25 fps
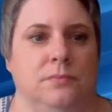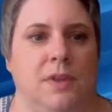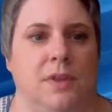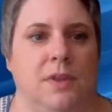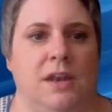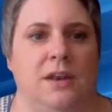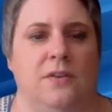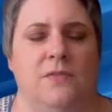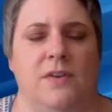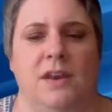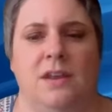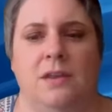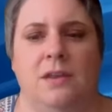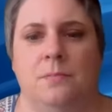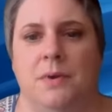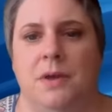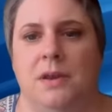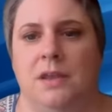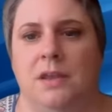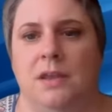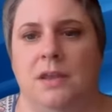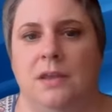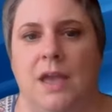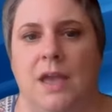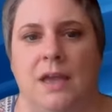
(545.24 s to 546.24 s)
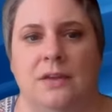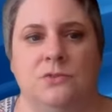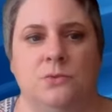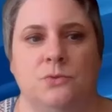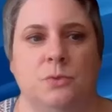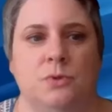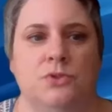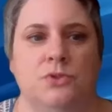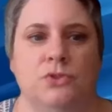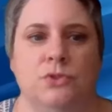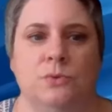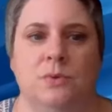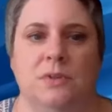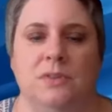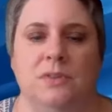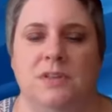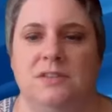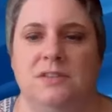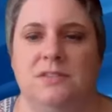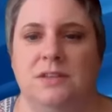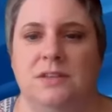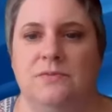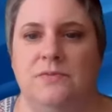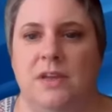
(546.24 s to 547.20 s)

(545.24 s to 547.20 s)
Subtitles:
And if anybody, as we're doing these,